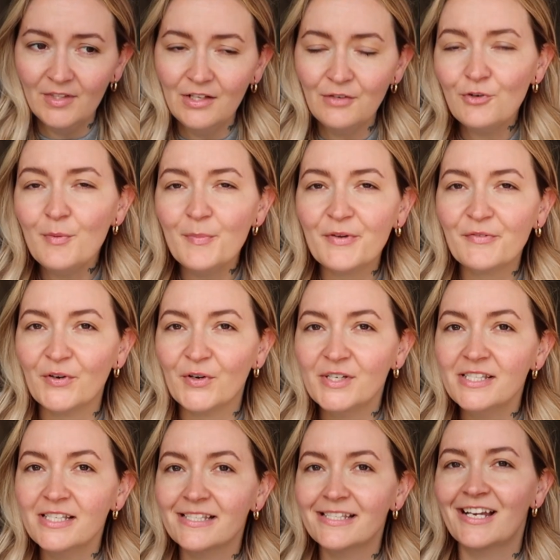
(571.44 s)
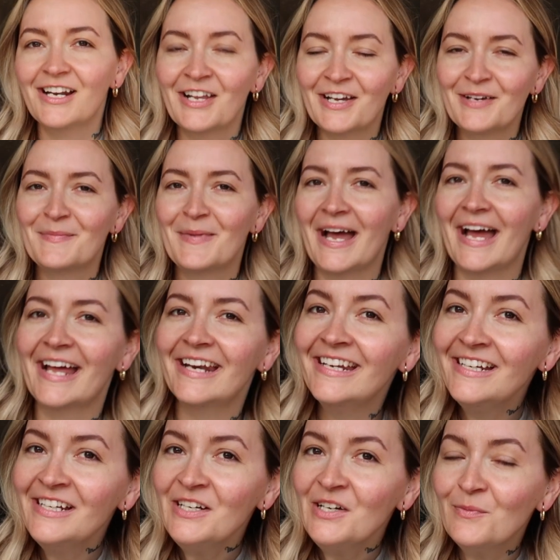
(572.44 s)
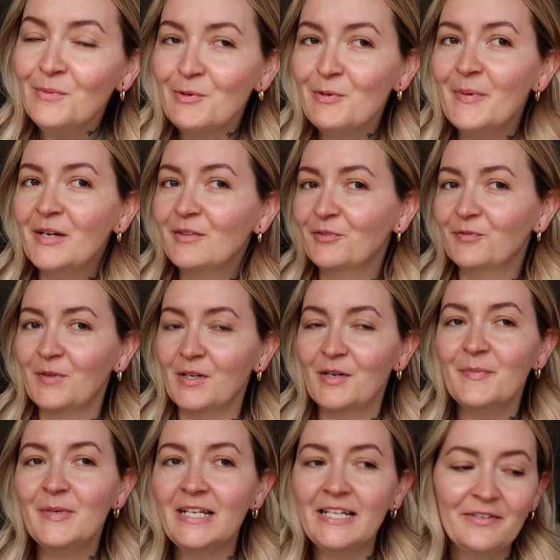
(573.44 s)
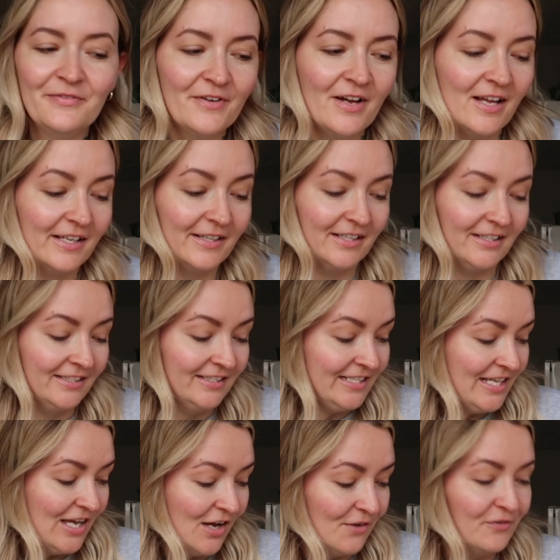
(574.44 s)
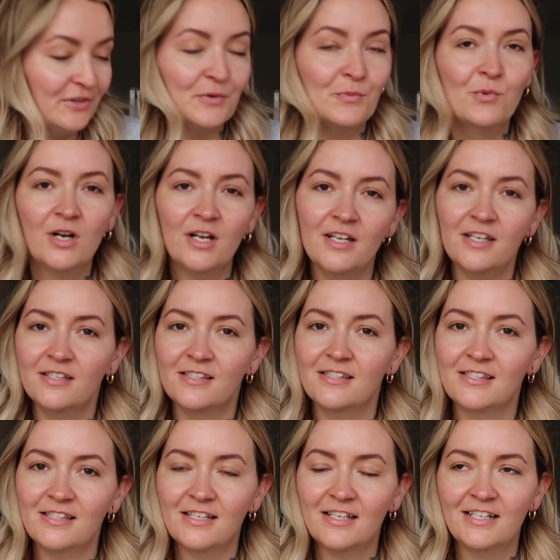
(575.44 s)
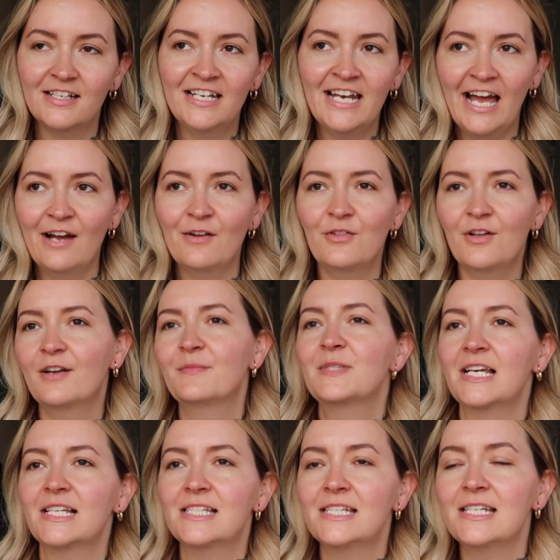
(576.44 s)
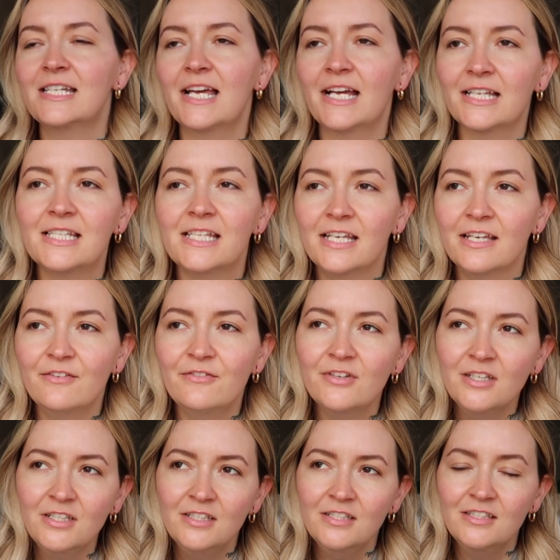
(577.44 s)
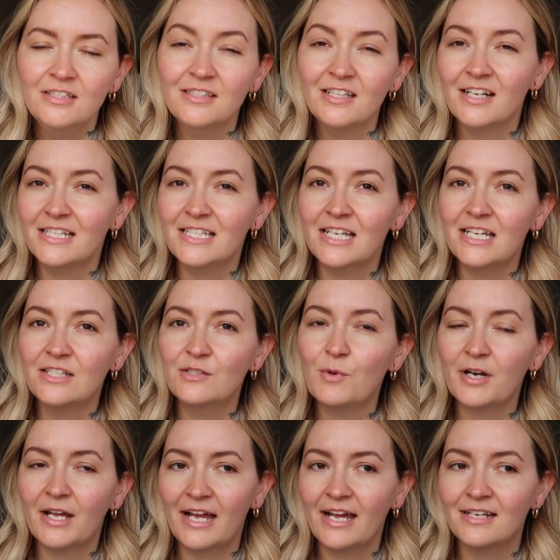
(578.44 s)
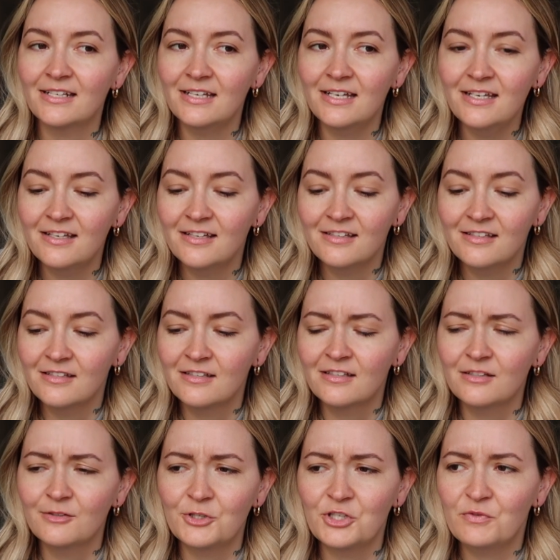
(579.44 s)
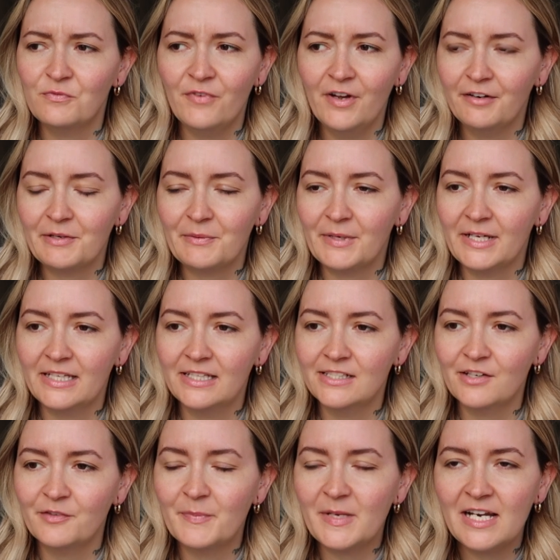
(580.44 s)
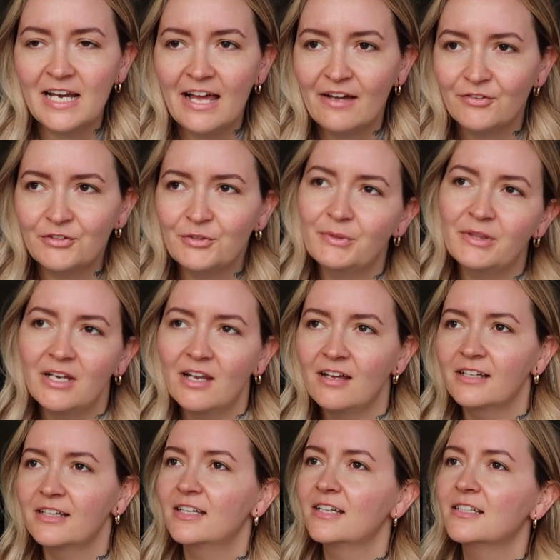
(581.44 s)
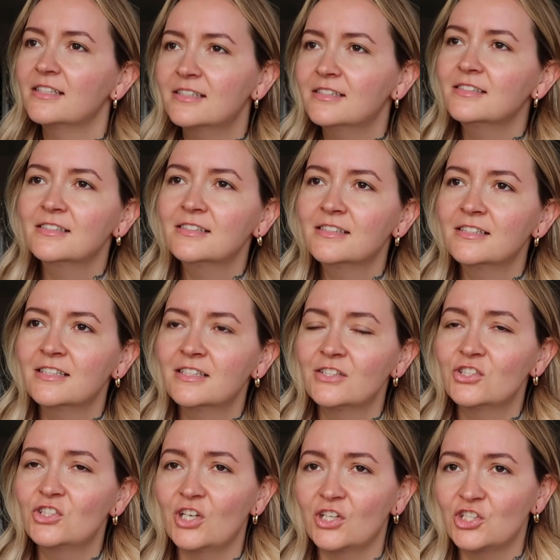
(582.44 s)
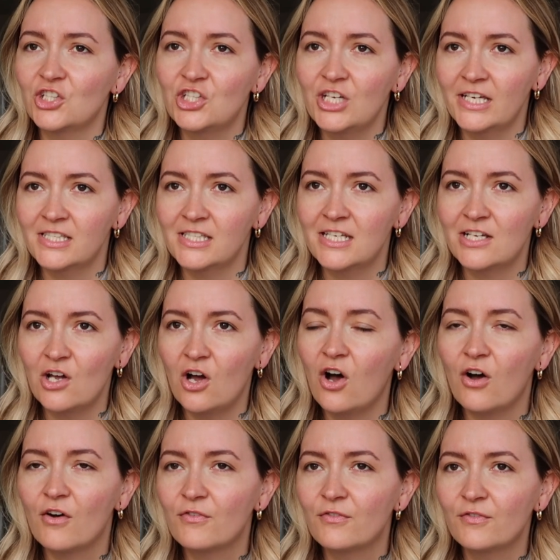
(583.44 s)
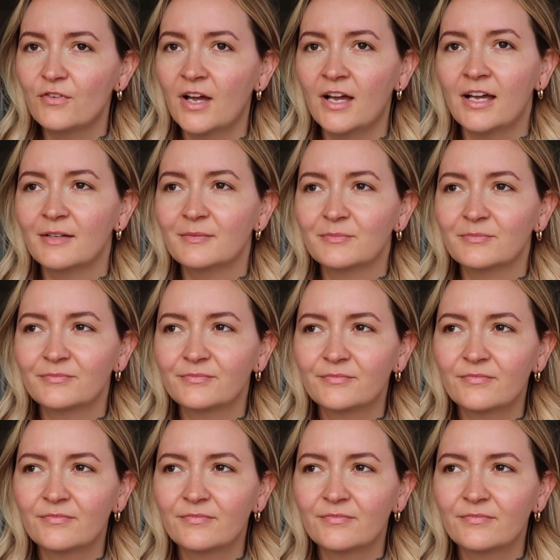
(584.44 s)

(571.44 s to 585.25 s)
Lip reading: from my voice, I sound like a man. We were both completely fine. I feel worse now that I'm testing negative than I did when I had it, which is very weird. I've been left with like such a chesty cough, and